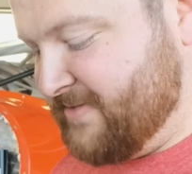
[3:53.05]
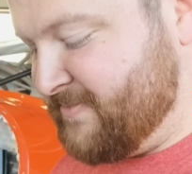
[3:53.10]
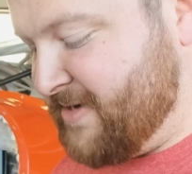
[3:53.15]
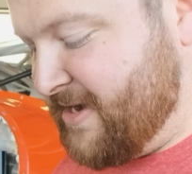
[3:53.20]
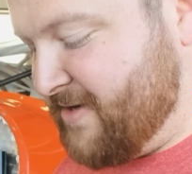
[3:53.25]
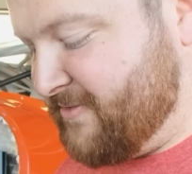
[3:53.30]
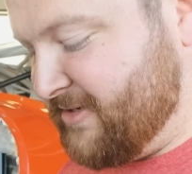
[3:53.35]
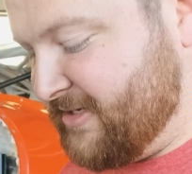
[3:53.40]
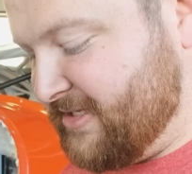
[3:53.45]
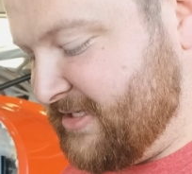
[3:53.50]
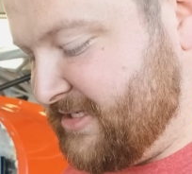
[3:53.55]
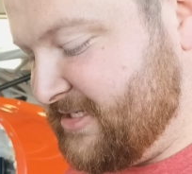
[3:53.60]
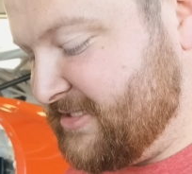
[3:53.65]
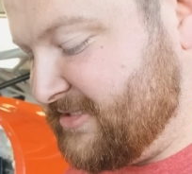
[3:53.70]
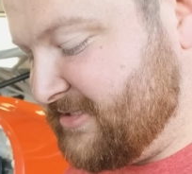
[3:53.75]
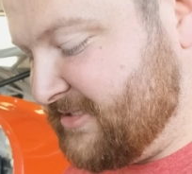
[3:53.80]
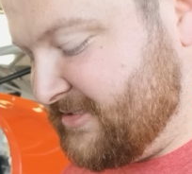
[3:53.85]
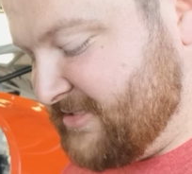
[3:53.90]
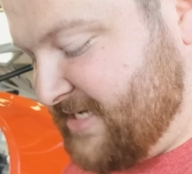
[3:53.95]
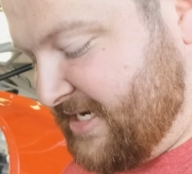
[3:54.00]
Bought one of
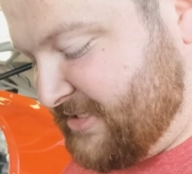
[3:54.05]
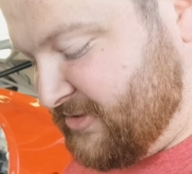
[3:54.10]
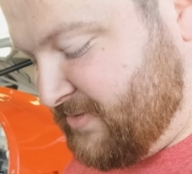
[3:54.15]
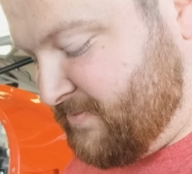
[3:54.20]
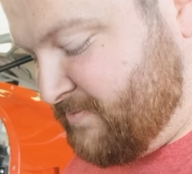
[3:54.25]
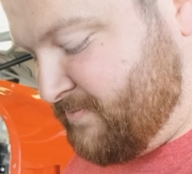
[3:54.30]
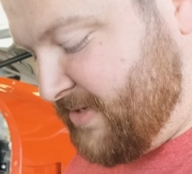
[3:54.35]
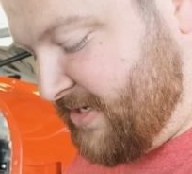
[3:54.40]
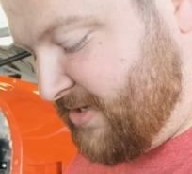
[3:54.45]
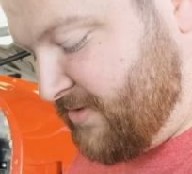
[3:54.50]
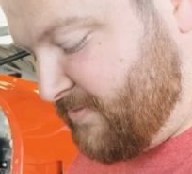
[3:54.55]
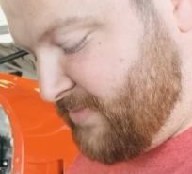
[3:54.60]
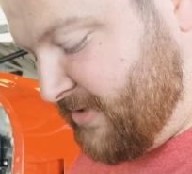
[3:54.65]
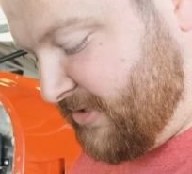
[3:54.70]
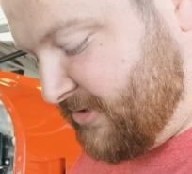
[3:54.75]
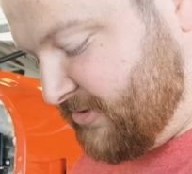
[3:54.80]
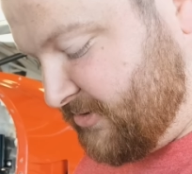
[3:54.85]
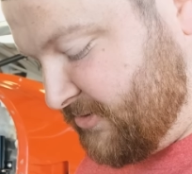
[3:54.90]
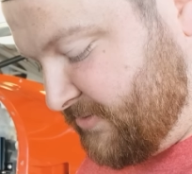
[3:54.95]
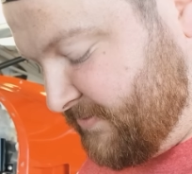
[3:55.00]
these and it's actually a better
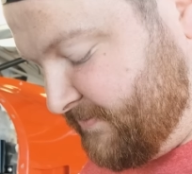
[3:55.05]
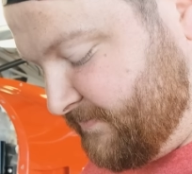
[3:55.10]
picture.